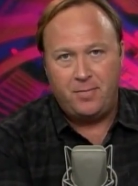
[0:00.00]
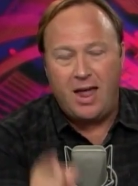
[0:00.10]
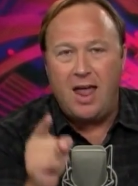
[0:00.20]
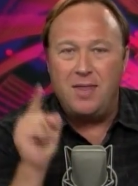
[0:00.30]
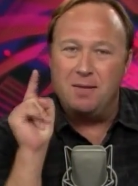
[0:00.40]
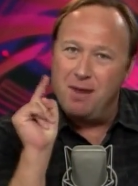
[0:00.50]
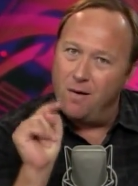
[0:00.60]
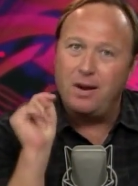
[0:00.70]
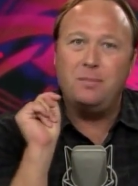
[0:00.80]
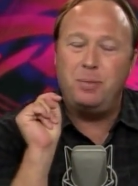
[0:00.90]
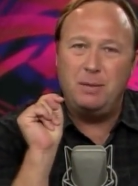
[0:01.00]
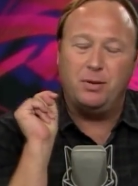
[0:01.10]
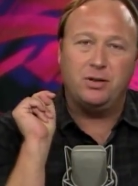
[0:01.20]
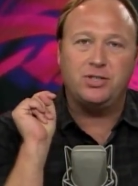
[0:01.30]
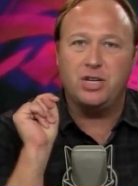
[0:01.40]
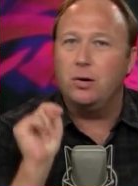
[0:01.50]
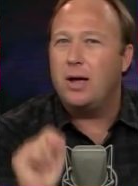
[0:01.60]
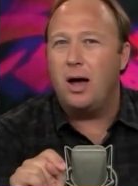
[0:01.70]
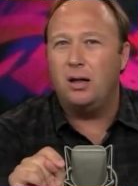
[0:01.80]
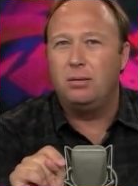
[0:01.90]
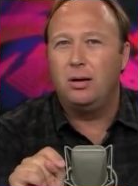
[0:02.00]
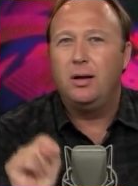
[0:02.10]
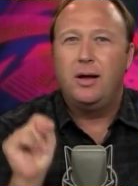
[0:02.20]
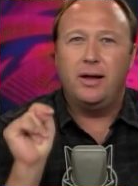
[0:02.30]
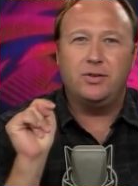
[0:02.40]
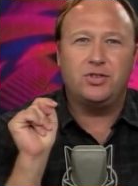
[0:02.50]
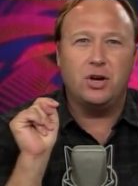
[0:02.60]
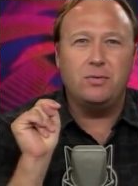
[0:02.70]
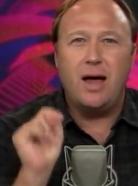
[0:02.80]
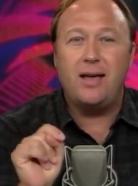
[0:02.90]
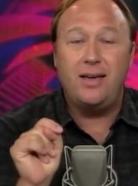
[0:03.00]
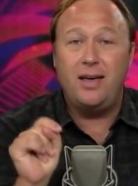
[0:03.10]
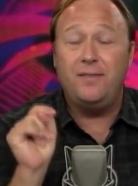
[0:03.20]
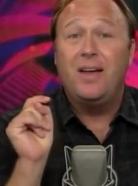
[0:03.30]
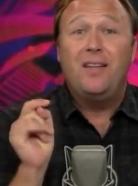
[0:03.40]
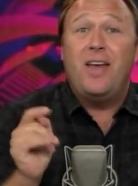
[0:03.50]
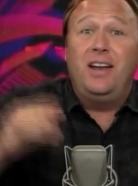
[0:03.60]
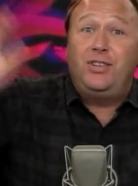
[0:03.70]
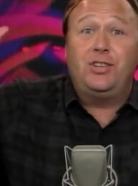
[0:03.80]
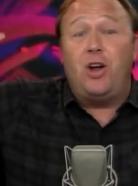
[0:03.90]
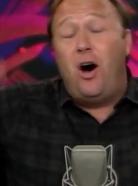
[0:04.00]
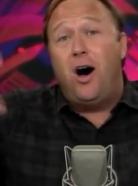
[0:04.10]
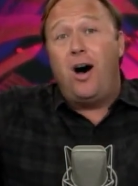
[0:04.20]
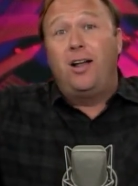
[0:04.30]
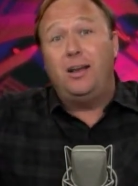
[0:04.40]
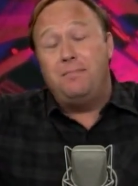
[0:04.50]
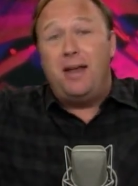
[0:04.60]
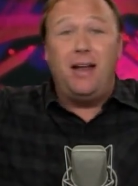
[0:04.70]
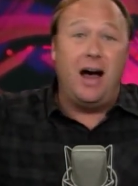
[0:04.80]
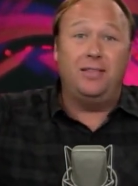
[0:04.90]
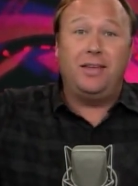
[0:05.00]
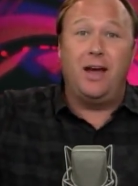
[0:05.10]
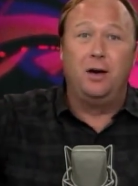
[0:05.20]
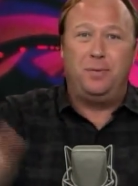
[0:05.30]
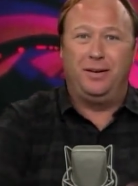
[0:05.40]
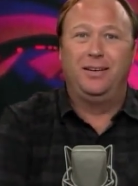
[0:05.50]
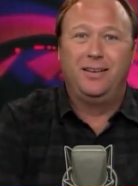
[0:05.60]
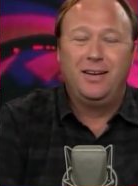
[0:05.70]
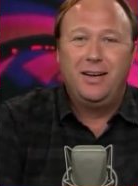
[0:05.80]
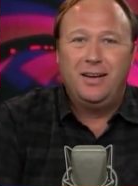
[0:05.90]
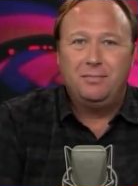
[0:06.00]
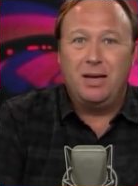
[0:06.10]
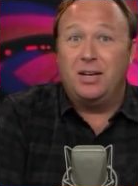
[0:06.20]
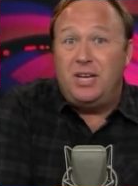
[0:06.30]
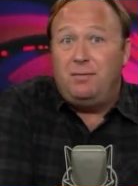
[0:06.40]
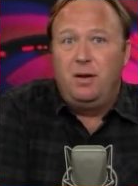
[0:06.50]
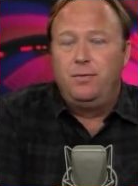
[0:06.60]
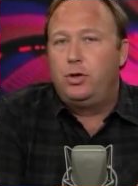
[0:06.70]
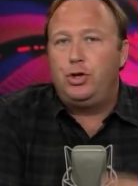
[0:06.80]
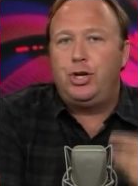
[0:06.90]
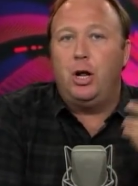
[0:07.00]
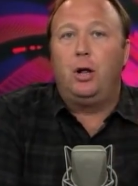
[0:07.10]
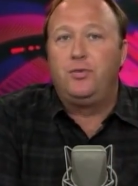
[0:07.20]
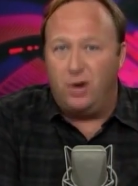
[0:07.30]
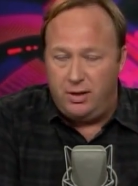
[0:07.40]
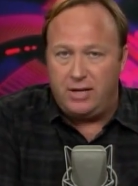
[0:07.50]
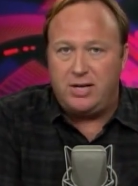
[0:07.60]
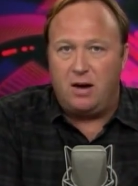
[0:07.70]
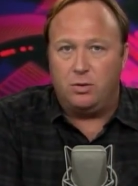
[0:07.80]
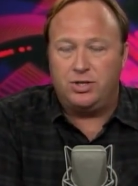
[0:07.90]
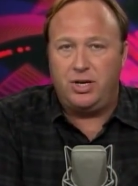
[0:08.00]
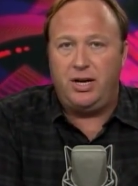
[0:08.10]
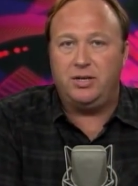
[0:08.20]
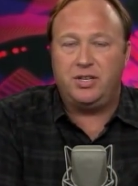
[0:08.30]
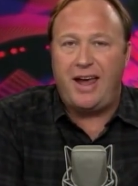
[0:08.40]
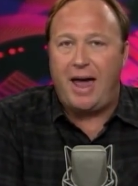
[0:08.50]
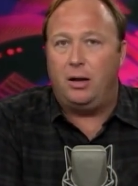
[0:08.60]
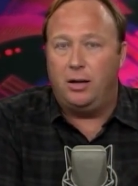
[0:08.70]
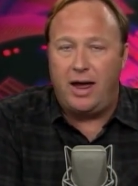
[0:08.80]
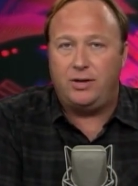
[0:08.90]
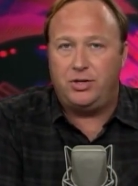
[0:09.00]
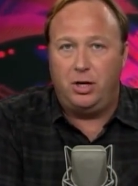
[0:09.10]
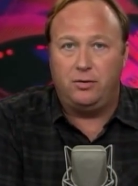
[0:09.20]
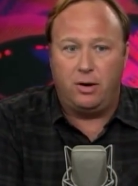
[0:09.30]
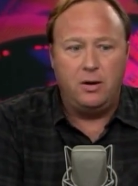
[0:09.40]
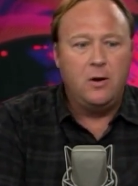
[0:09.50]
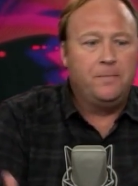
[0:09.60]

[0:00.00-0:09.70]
And the American people are so gullible and so naive that it's just all admitted out in the open. Because even of the children, that's how we're seen, as cattle-like children,